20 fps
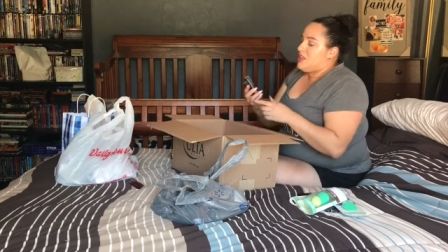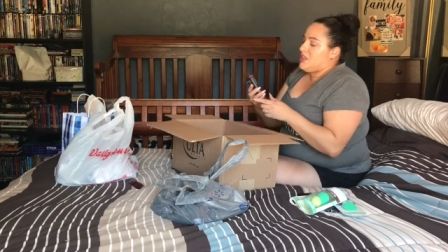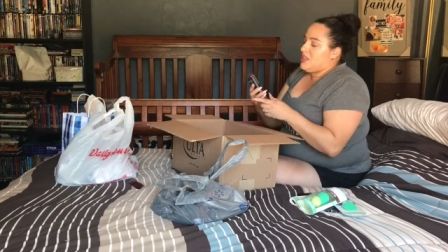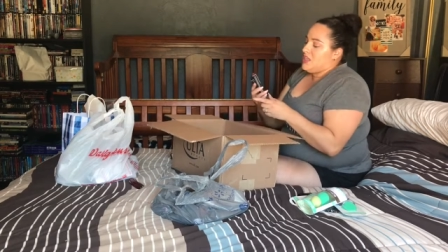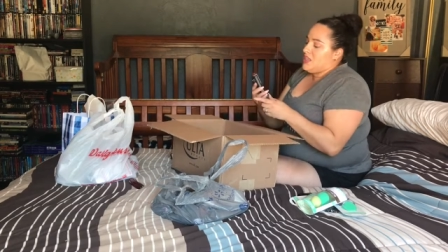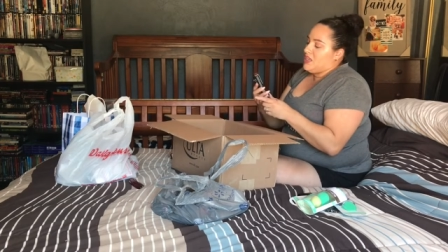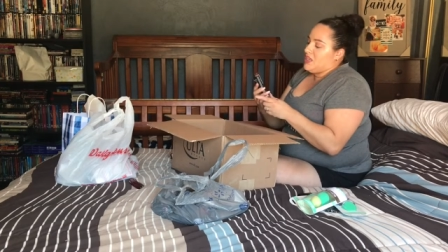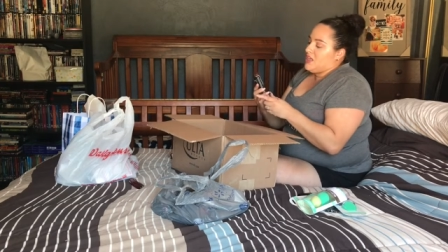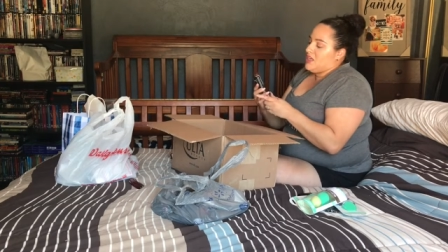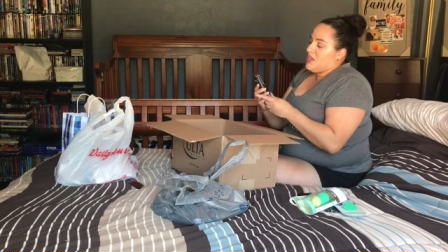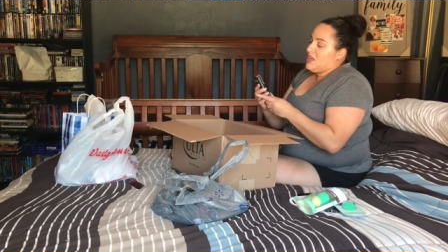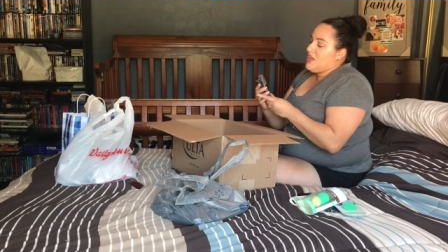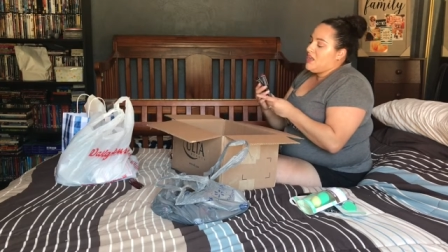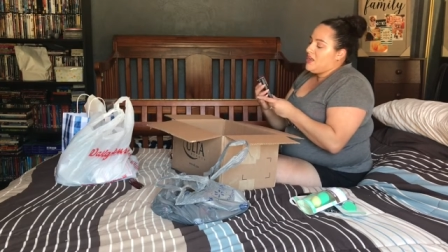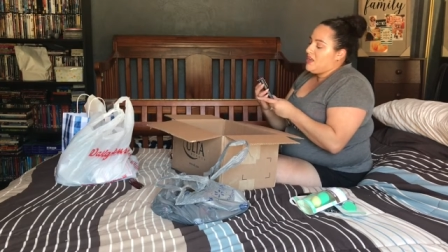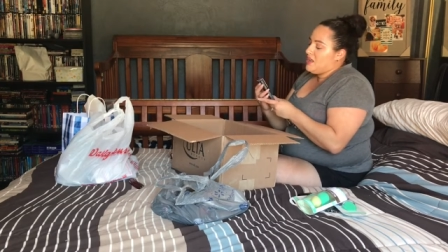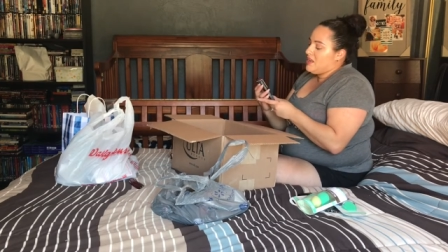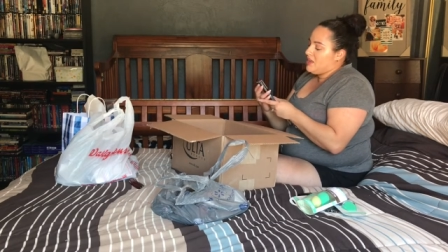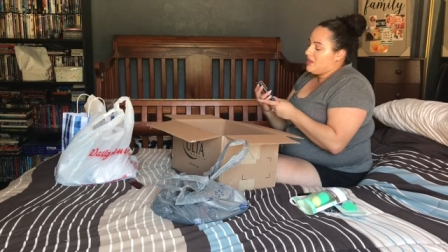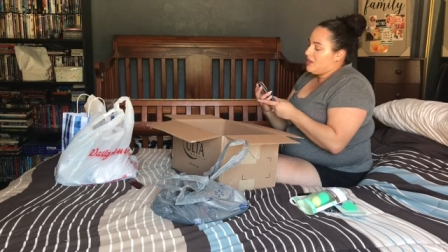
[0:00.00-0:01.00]
the
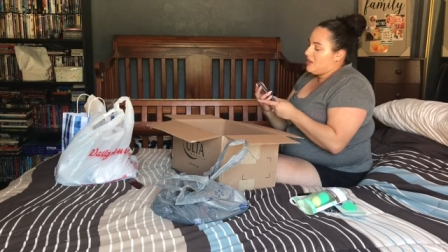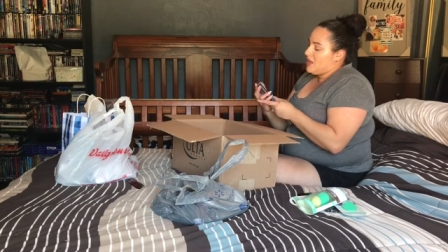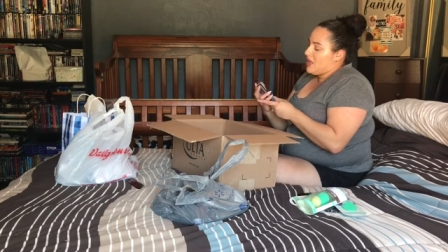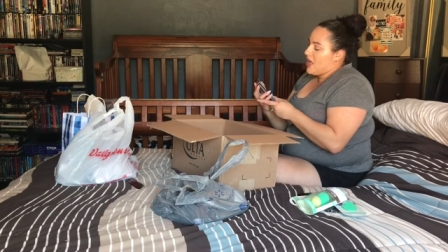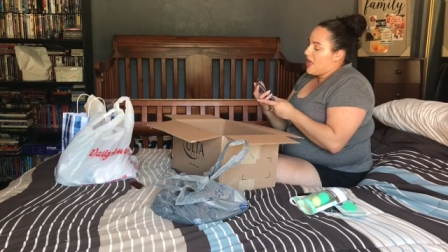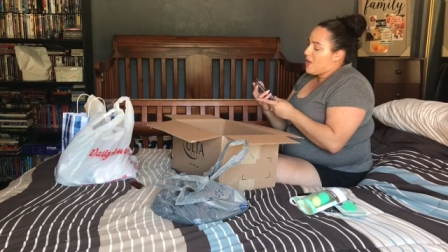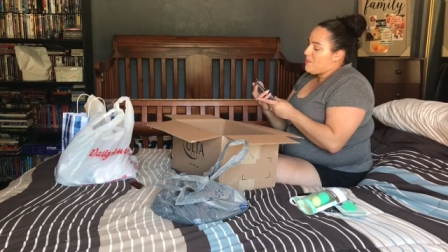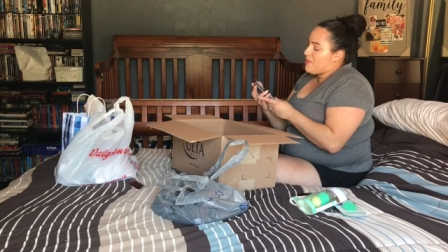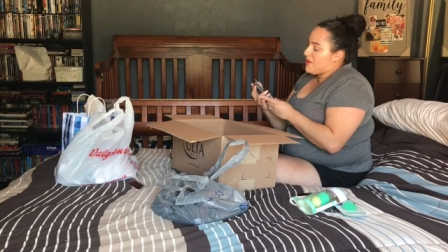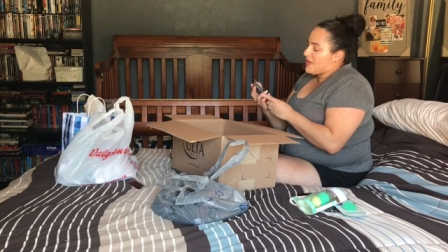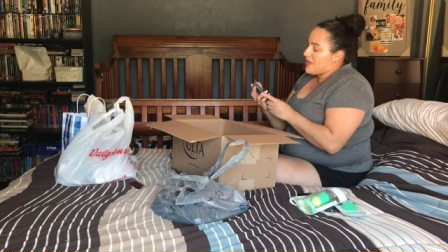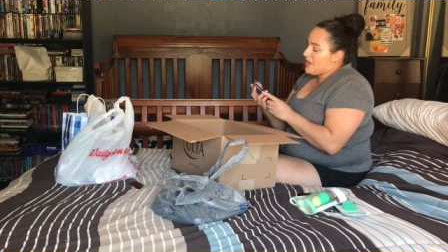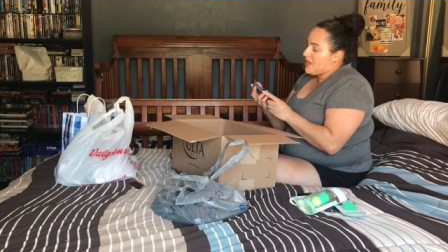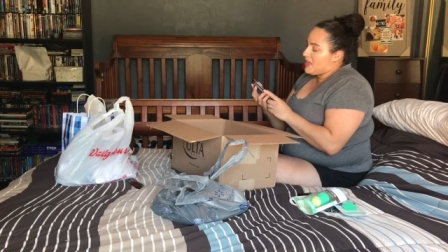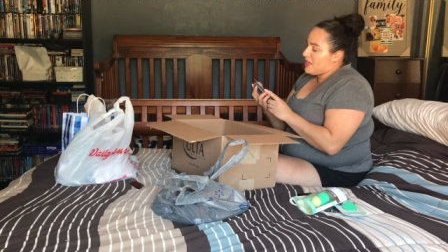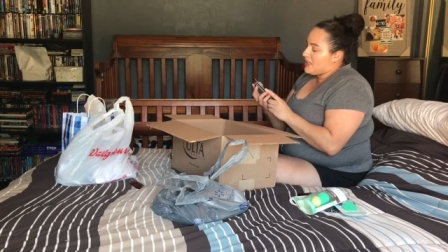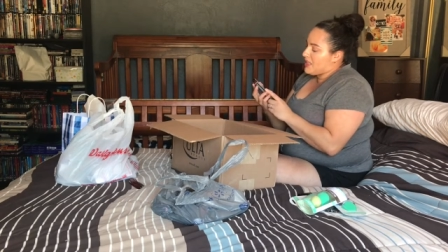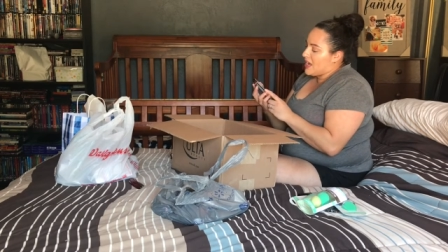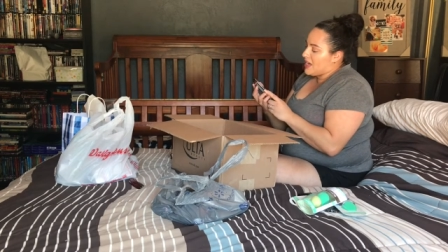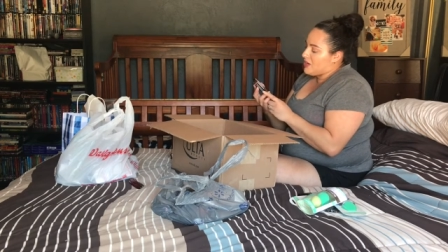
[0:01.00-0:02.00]
Epic
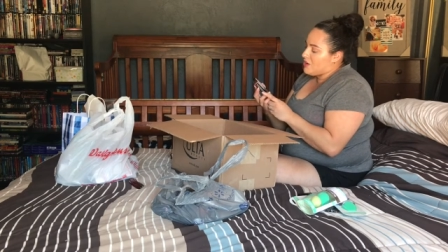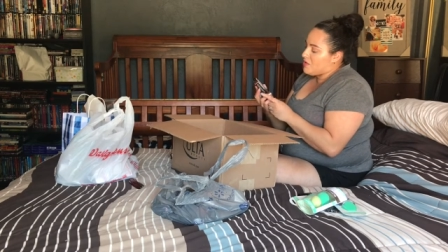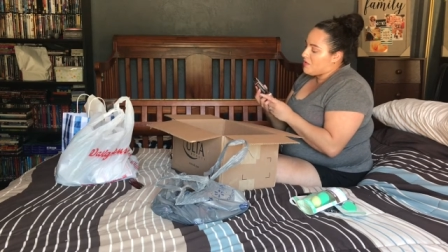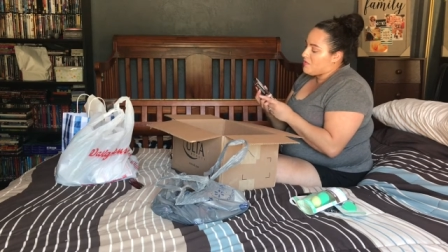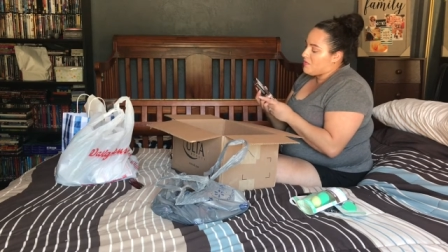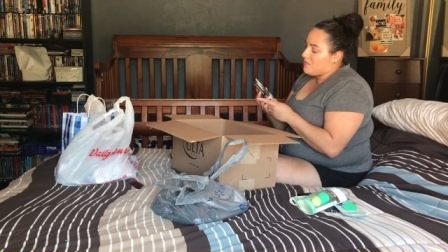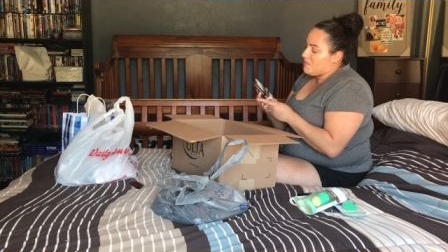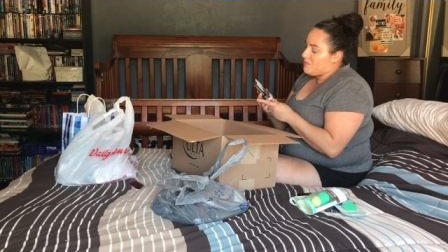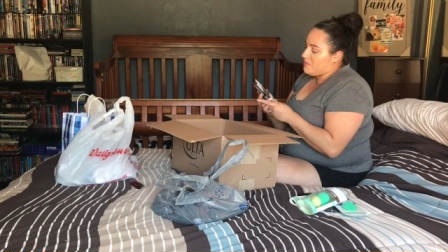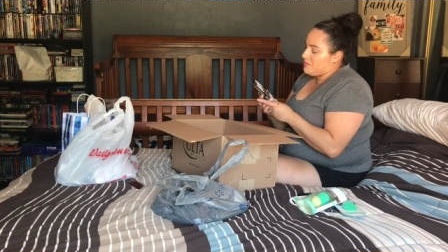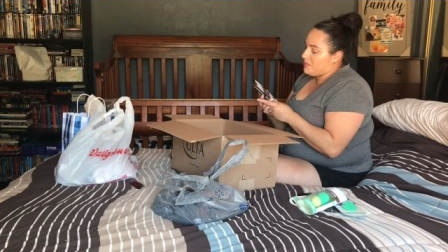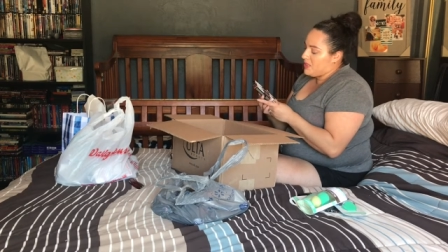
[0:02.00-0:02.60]
Ink Liner from